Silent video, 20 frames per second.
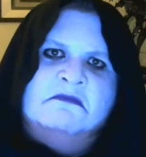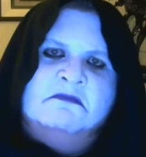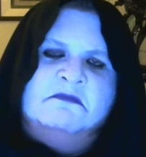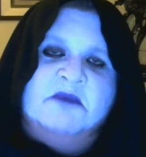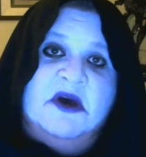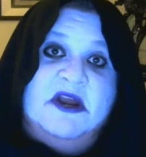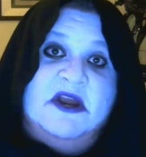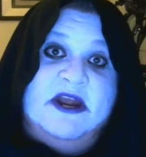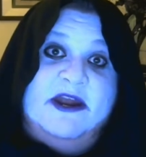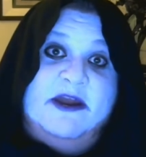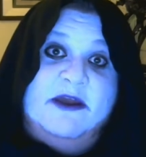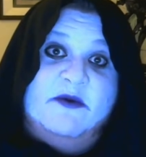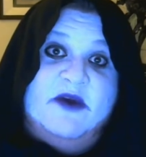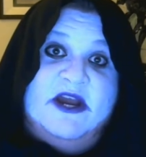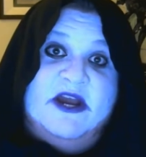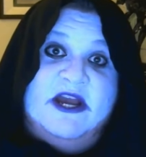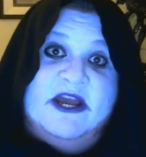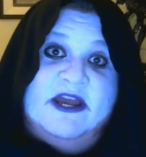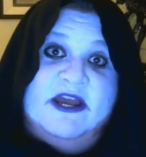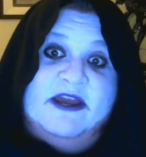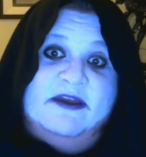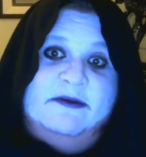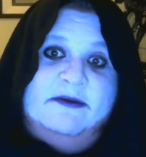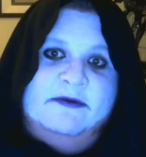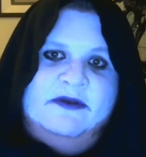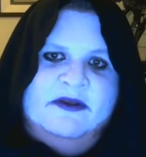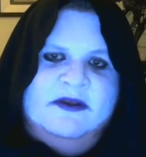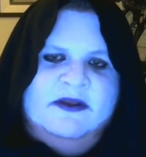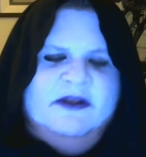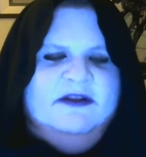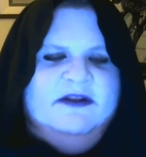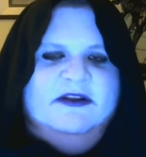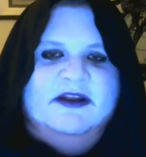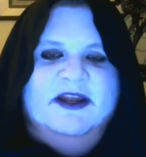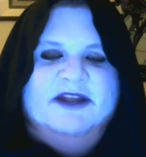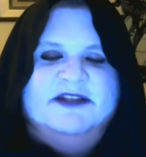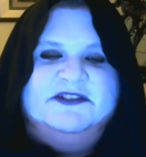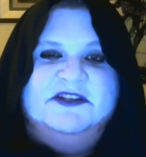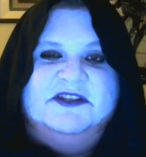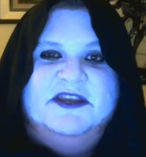But anyway,
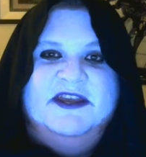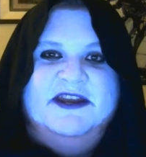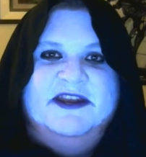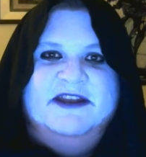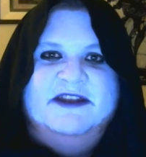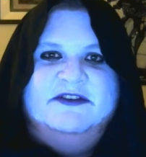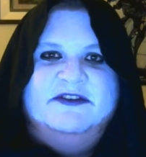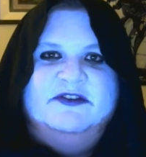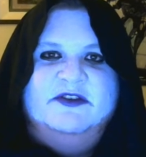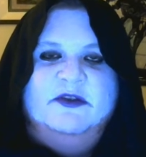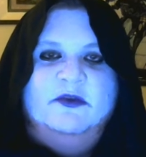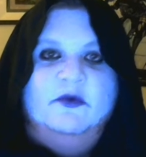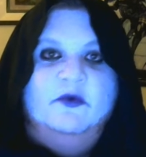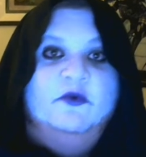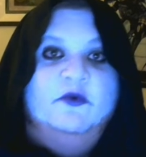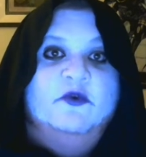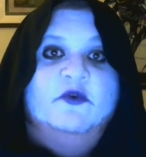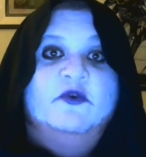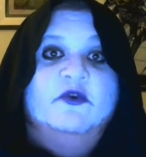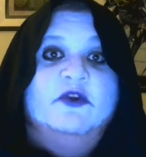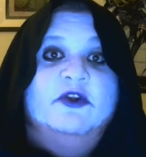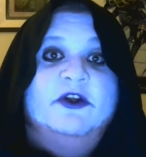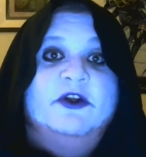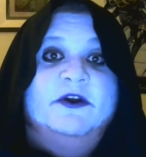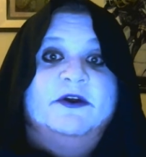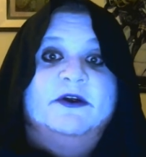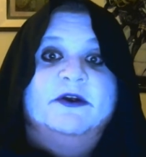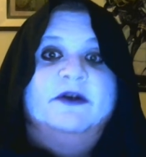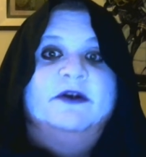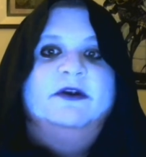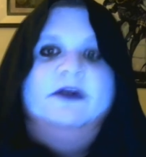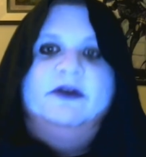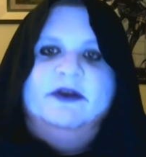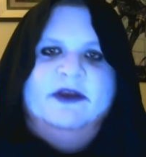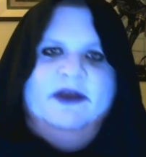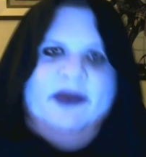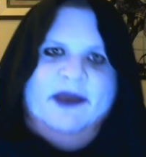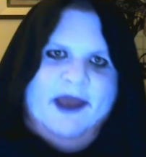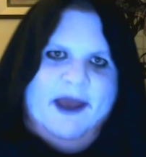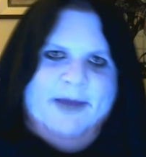let's get into the ruler.
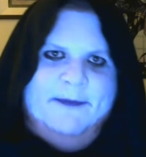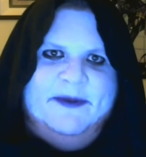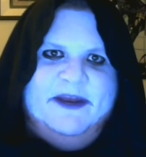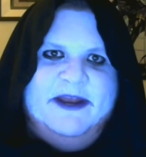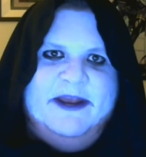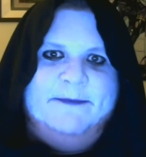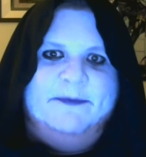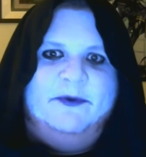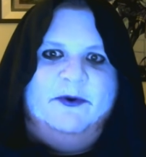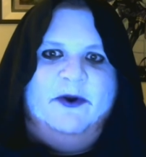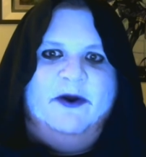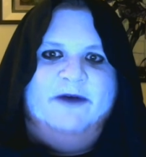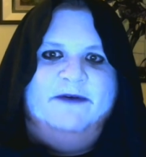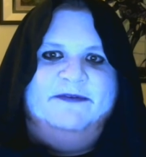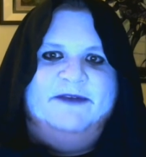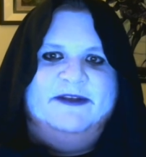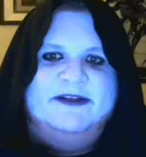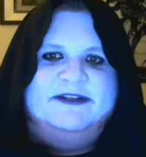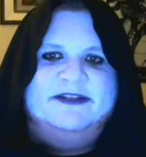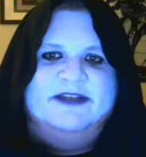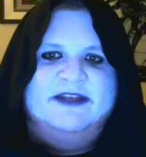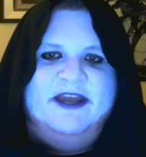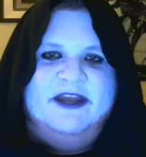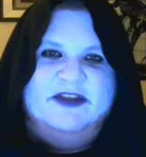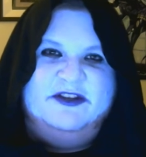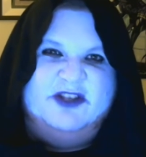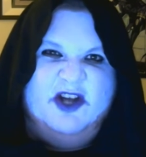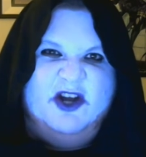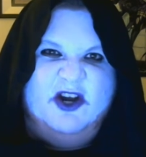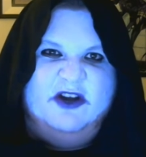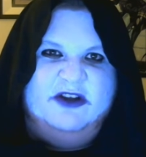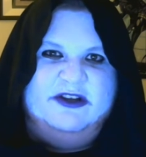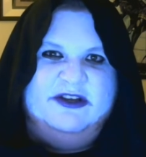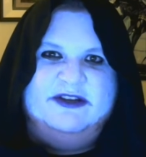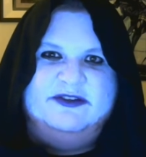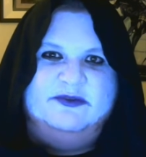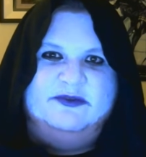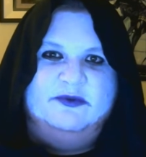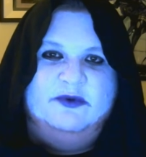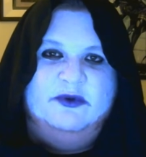Ebony Prophet, a
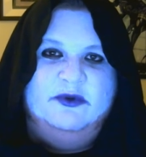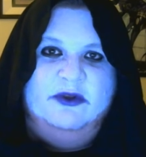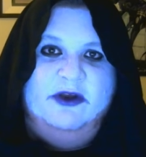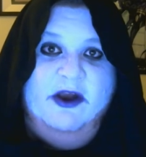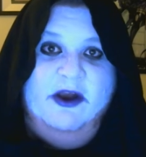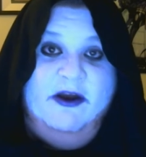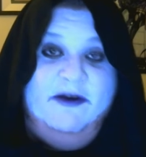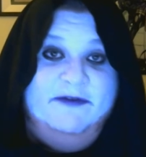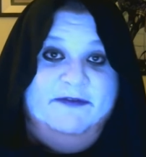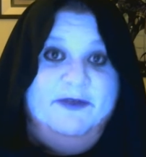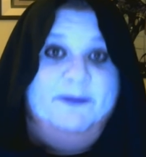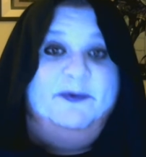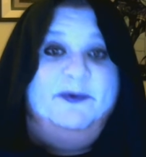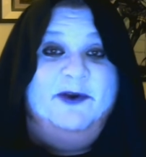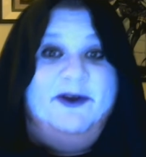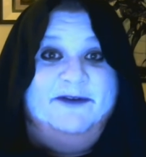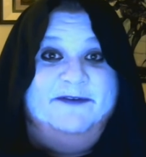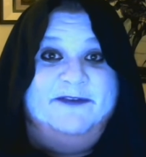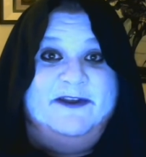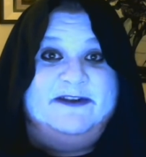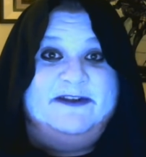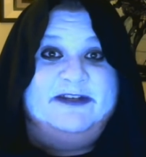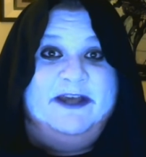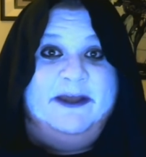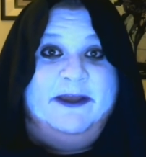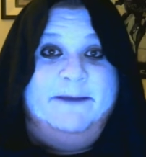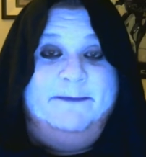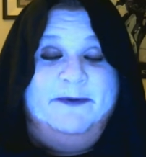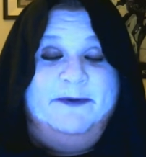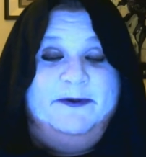darkness ruler of the Prophet type.